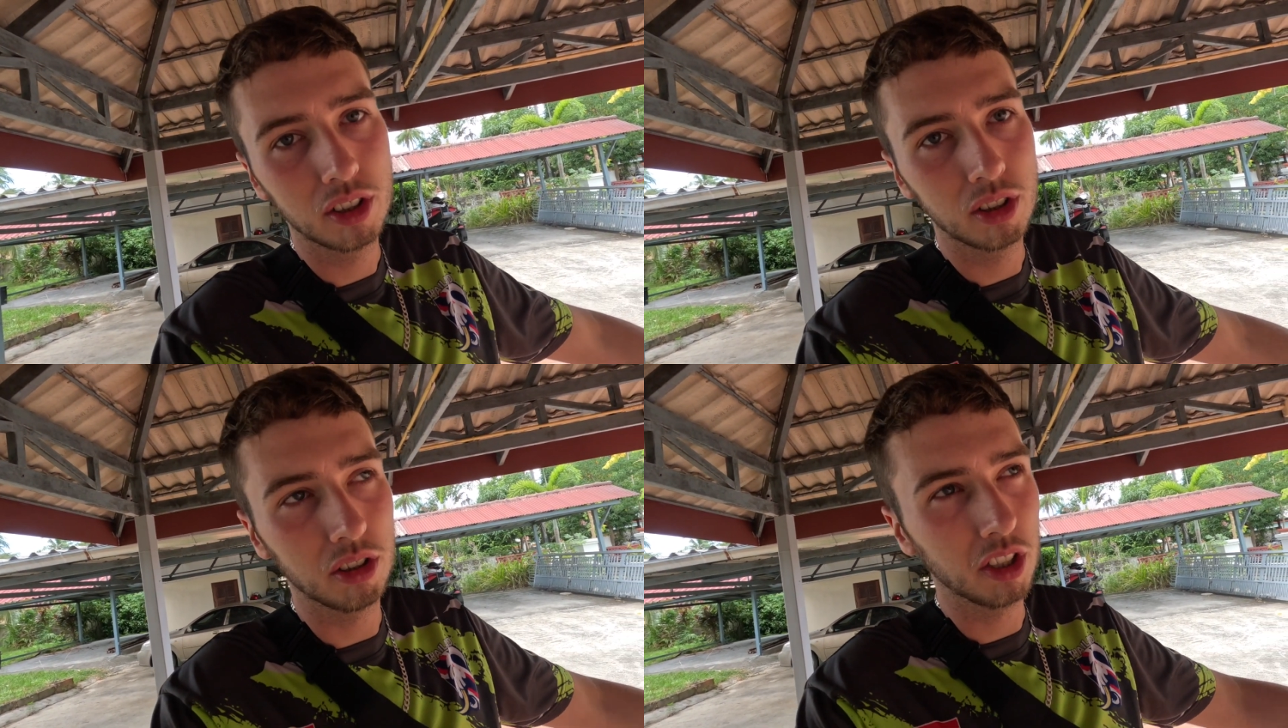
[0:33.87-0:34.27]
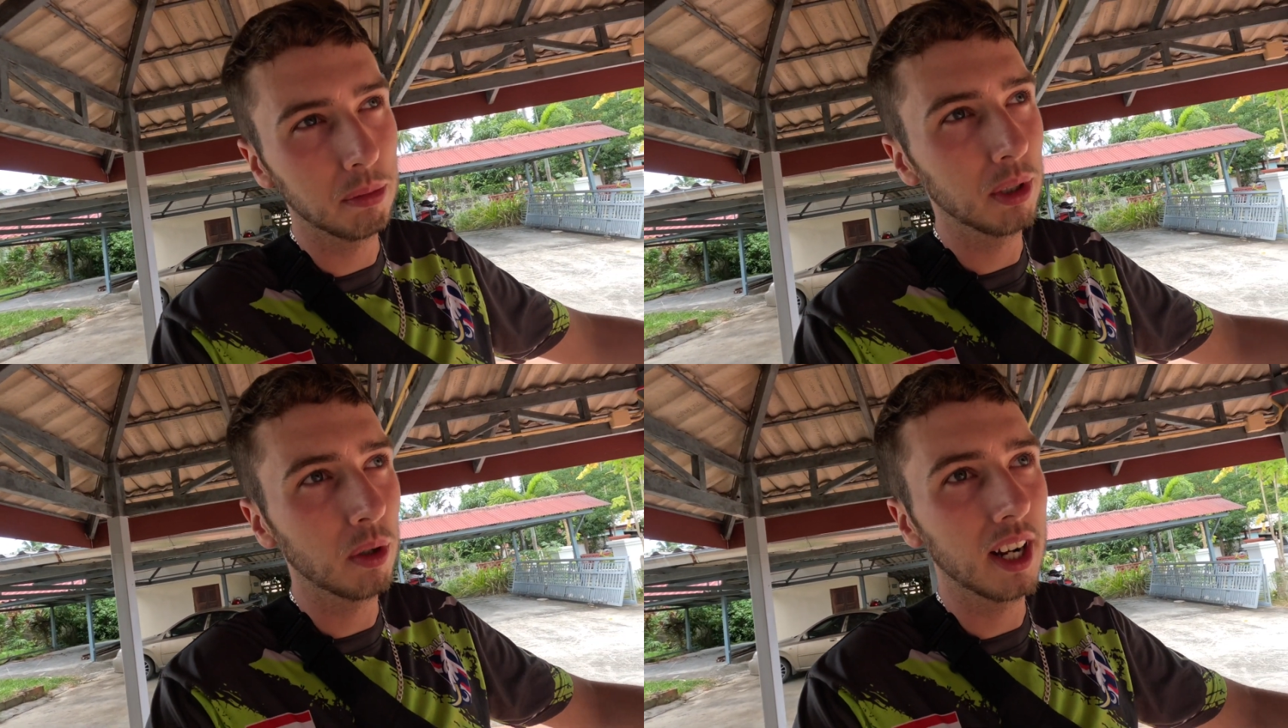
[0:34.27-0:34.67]
So it's going
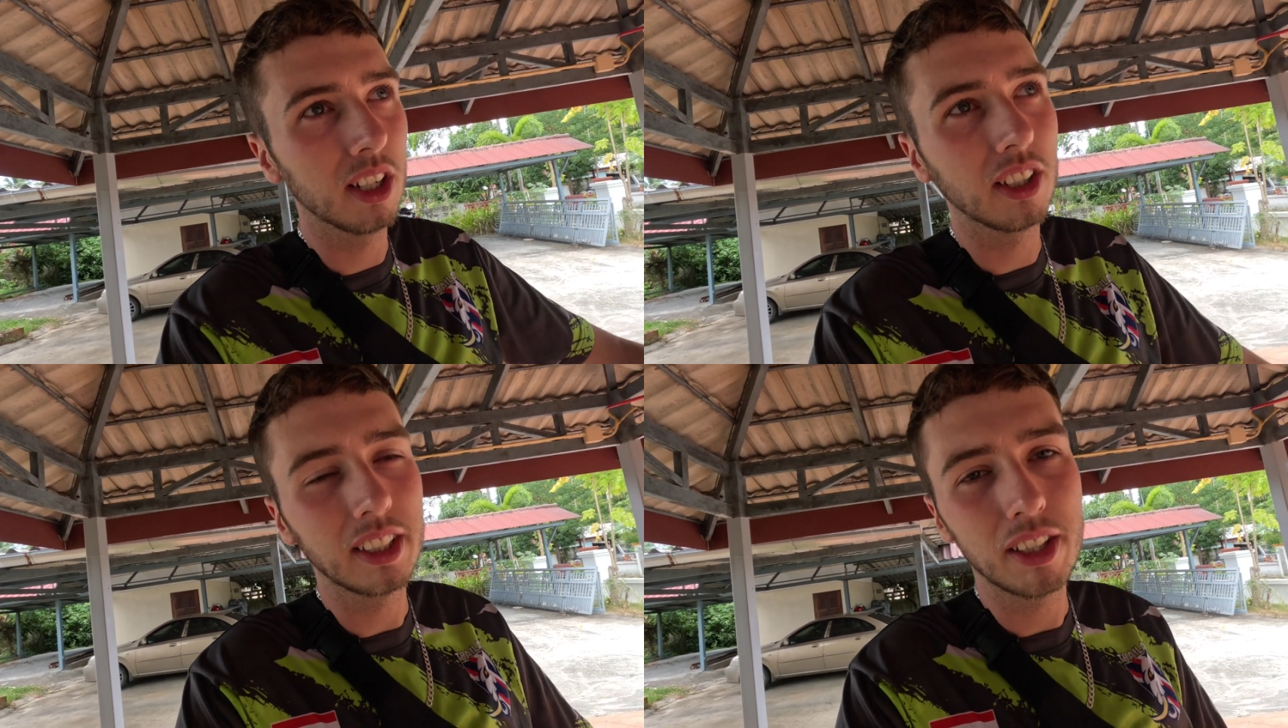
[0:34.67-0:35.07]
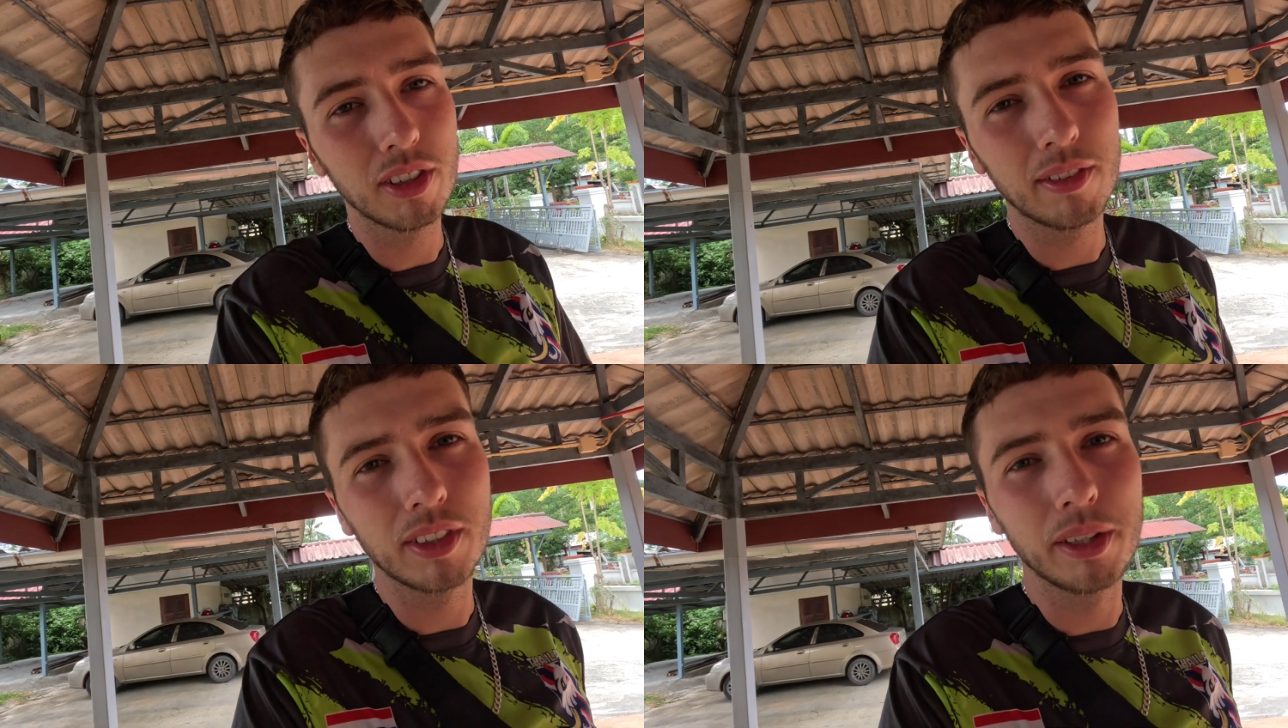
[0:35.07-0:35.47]
to be quite a long day
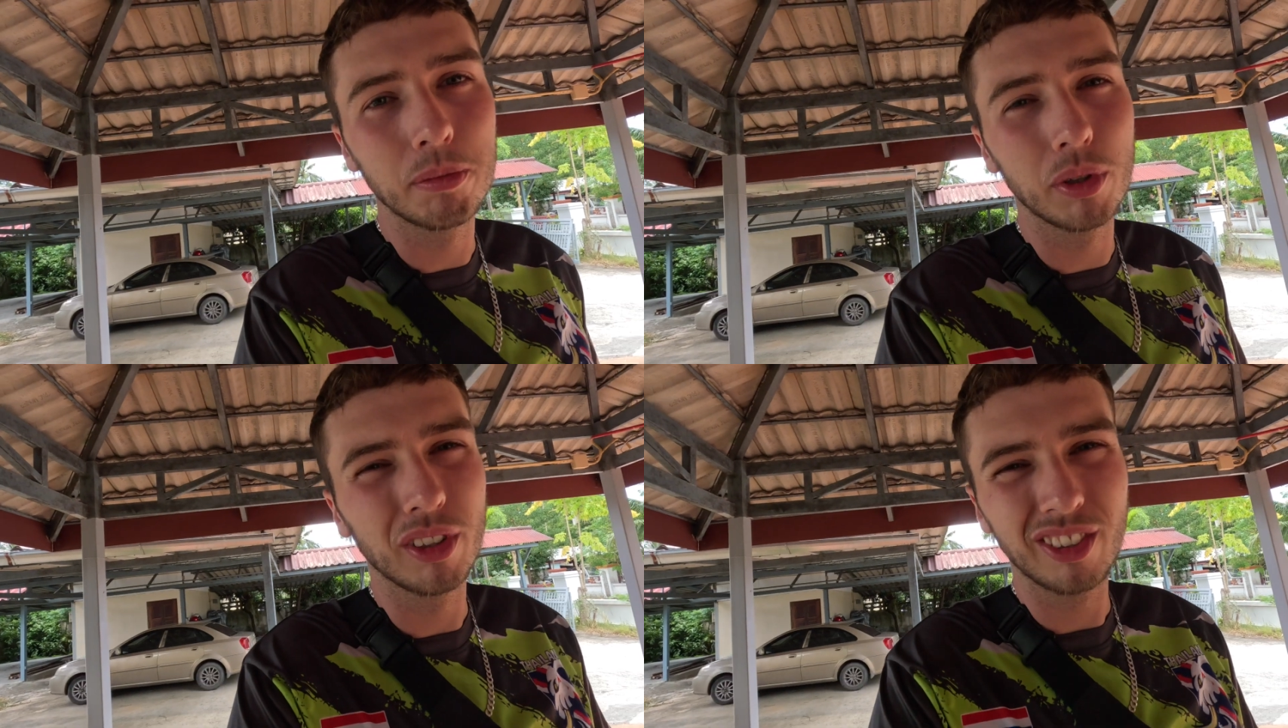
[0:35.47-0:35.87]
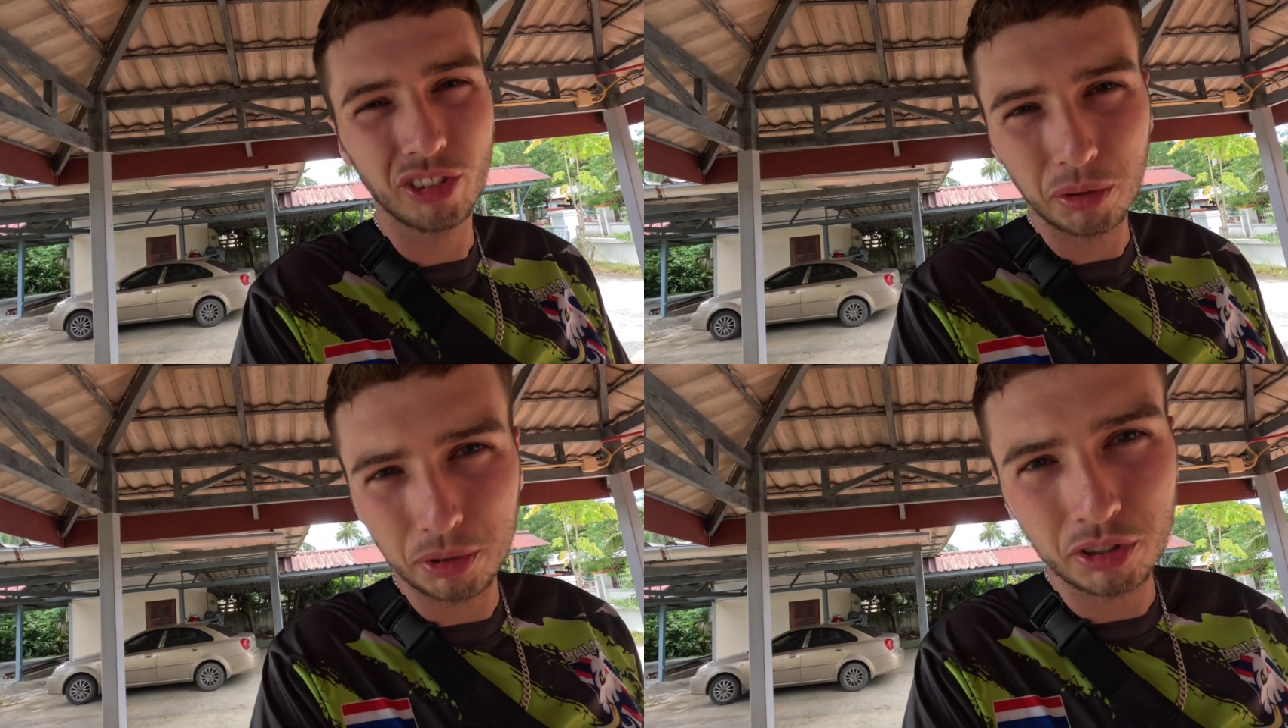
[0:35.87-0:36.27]
travelling, but
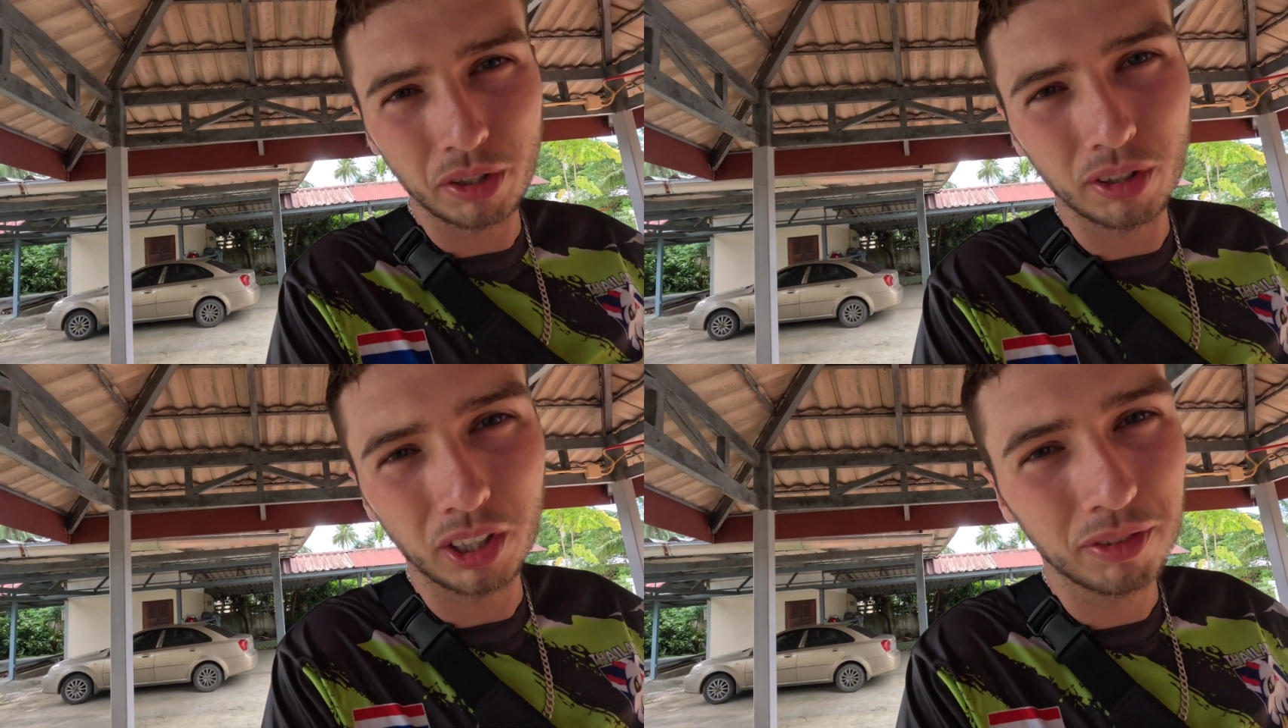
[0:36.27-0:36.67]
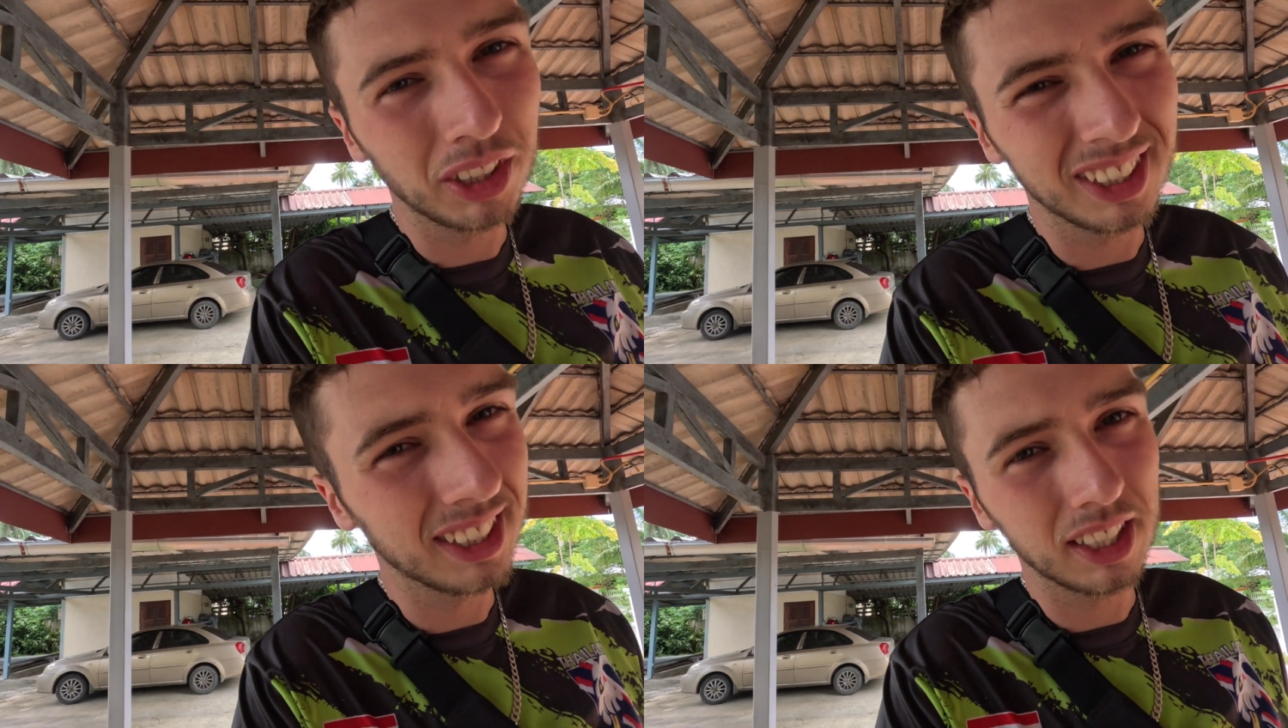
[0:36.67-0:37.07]
shouldn't be too long. I
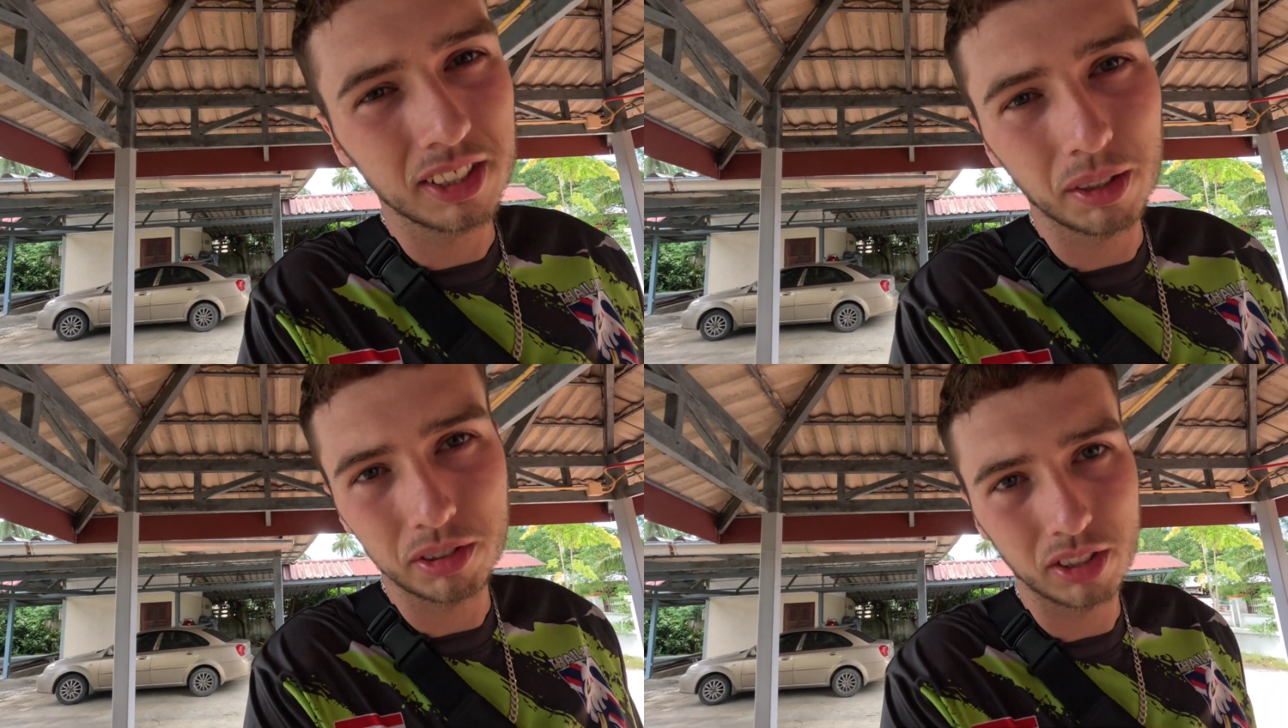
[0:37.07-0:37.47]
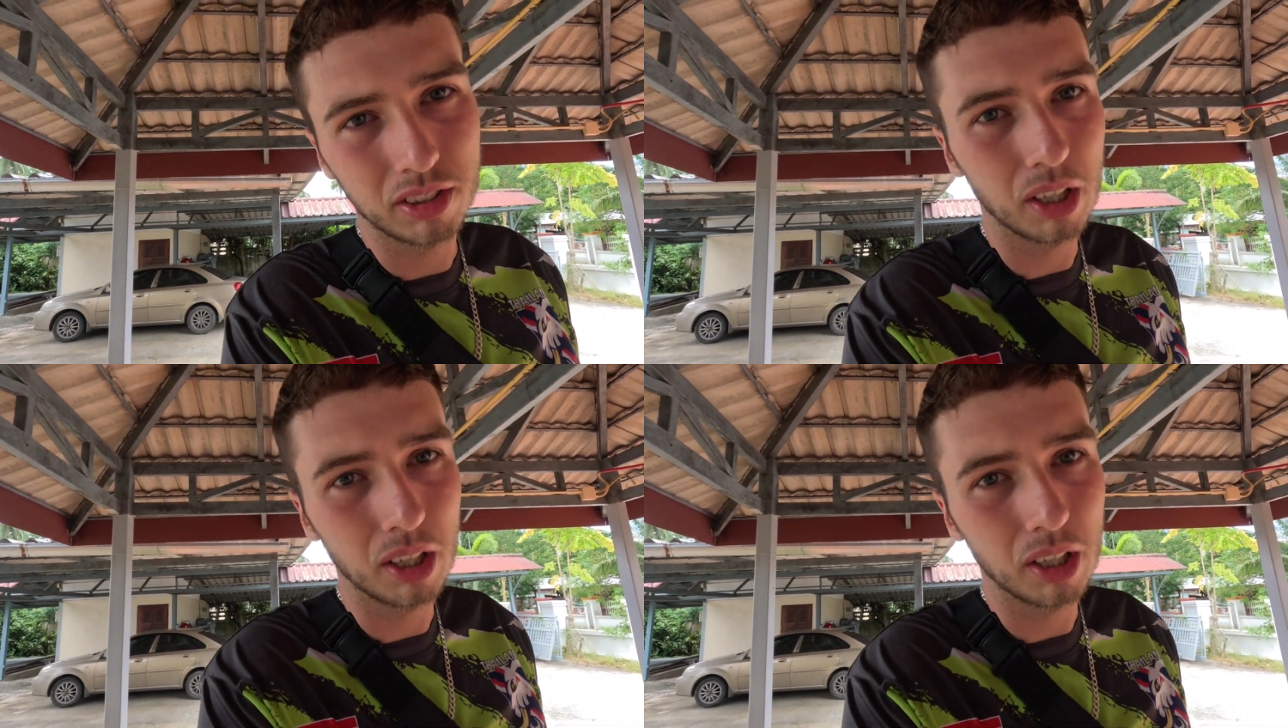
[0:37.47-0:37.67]
think six hours in